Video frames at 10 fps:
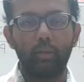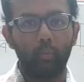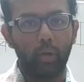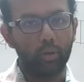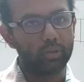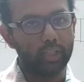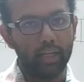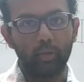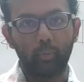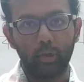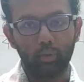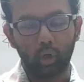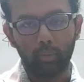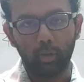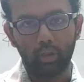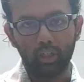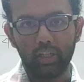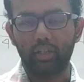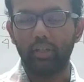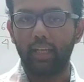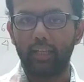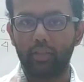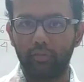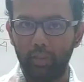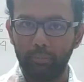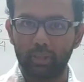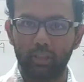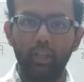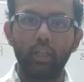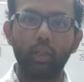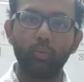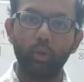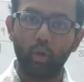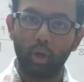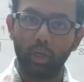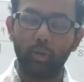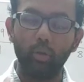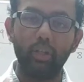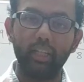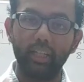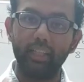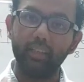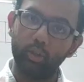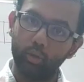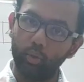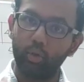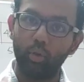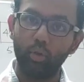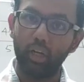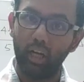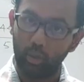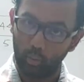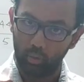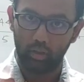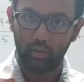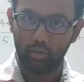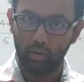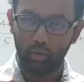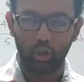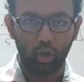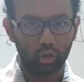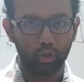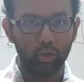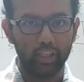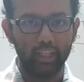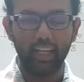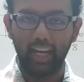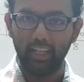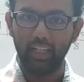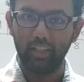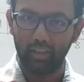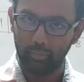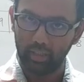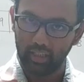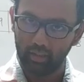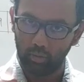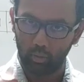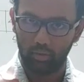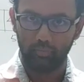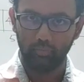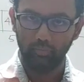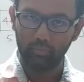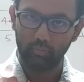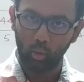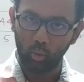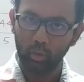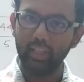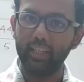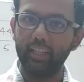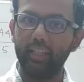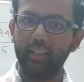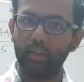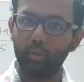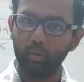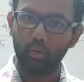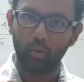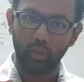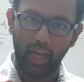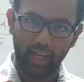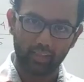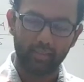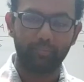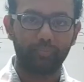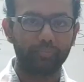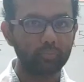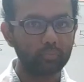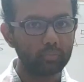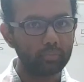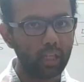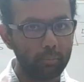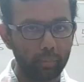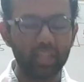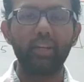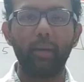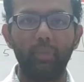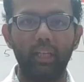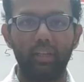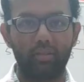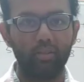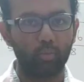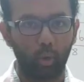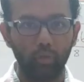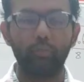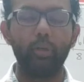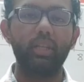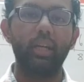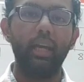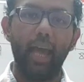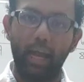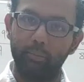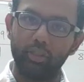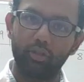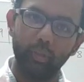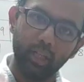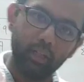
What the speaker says: when you talk about deletion in case of heaps, you would talk about deleting the root node alone. You are not going to delete any intermediate node. Only deleting the root node has major applications, one of which happens to be